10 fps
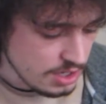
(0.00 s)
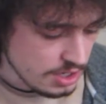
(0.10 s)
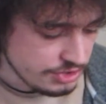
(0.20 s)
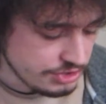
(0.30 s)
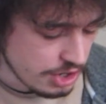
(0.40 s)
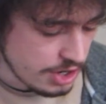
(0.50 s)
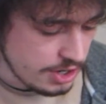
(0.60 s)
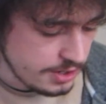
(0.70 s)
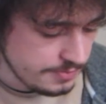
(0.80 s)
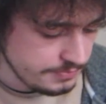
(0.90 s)

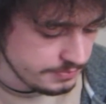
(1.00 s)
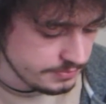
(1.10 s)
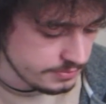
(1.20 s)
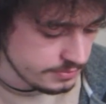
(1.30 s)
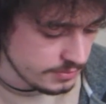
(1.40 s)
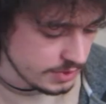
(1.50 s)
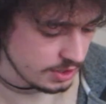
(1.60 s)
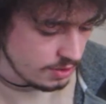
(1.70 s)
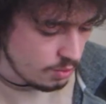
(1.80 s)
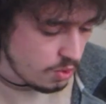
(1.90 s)
So
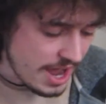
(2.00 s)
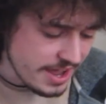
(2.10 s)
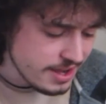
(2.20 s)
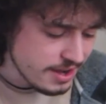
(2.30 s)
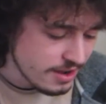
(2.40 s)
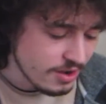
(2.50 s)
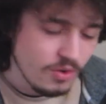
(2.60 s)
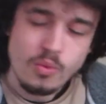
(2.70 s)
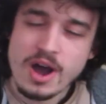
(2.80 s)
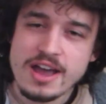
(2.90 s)
why
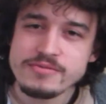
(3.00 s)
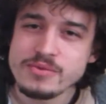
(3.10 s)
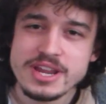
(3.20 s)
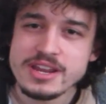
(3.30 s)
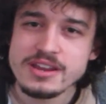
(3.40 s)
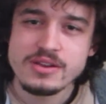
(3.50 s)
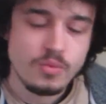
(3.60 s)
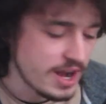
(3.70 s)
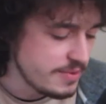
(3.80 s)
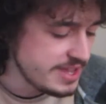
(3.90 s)
do
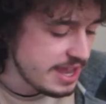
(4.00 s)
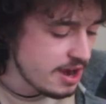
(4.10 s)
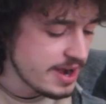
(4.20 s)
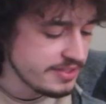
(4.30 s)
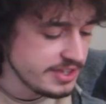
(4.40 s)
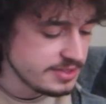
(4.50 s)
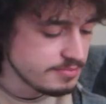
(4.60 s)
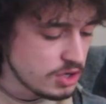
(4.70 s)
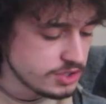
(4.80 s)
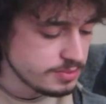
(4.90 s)
we care about these
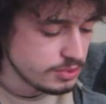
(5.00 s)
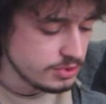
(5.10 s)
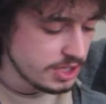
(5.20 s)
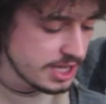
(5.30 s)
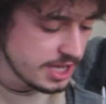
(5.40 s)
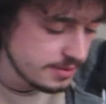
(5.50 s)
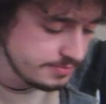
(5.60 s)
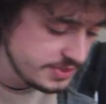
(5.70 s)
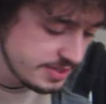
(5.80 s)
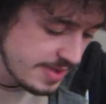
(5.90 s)
multiple
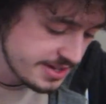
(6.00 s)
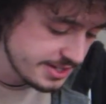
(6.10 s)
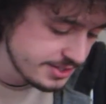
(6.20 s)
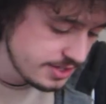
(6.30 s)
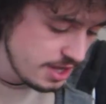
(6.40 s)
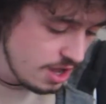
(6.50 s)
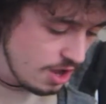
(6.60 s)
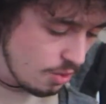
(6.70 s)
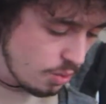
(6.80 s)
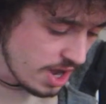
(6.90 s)
semantics?
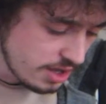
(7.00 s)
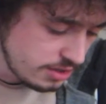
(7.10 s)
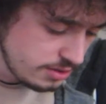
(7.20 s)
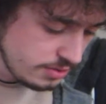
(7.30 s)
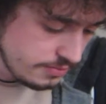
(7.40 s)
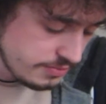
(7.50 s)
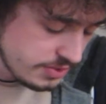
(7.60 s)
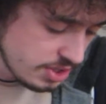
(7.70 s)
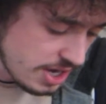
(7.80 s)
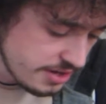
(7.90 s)
Well,
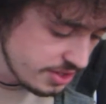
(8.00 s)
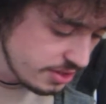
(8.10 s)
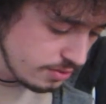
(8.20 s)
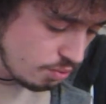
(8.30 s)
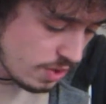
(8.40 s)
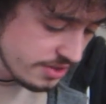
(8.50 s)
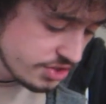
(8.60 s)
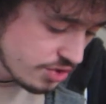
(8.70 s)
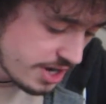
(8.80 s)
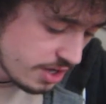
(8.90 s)
one of the
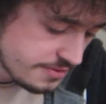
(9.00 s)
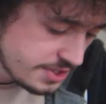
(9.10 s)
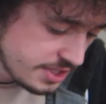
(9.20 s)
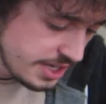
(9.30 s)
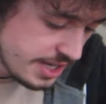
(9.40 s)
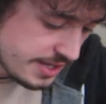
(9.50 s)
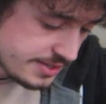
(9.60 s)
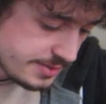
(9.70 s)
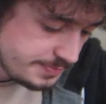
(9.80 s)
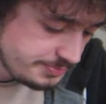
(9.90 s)
trade-offs
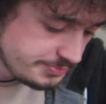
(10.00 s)
is